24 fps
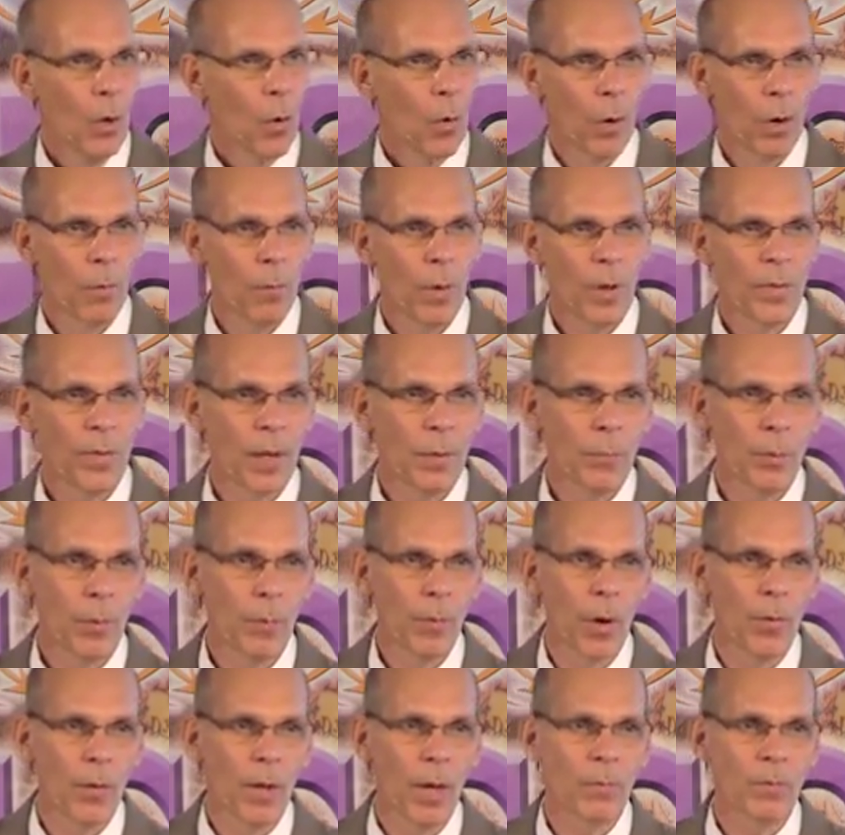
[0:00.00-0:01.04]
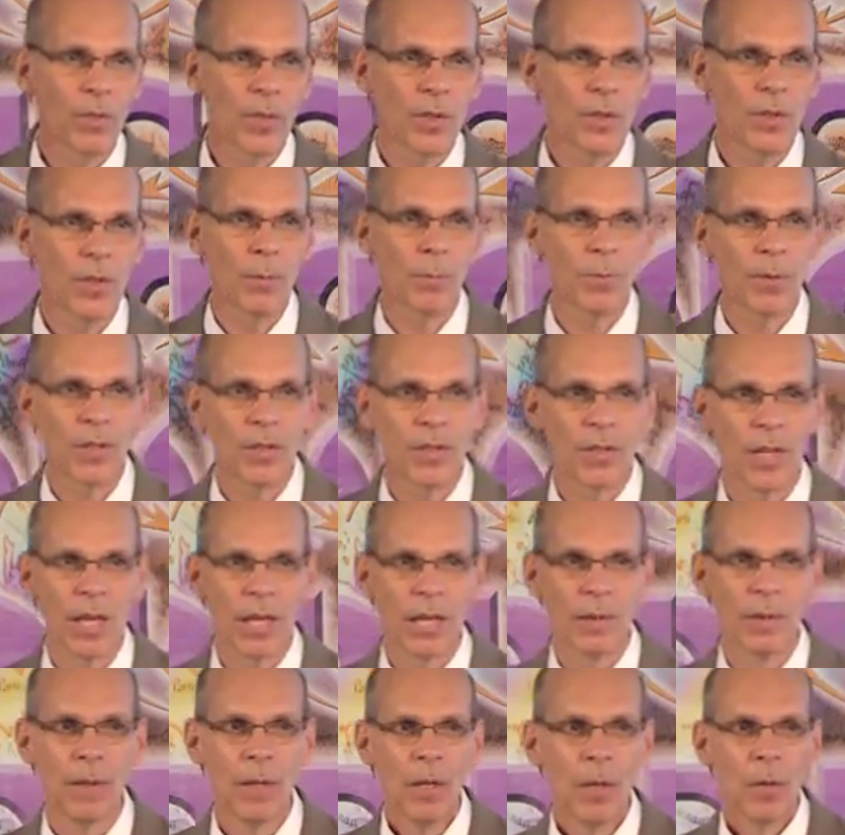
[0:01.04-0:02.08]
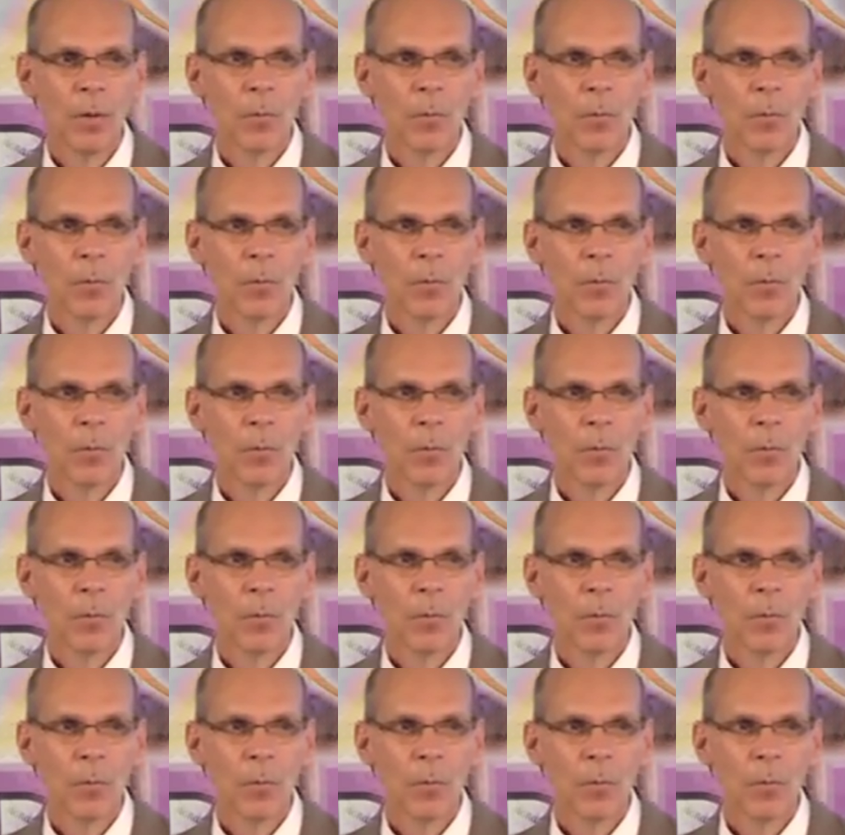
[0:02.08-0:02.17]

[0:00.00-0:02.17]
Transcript: or what they promote. I'm just simply saying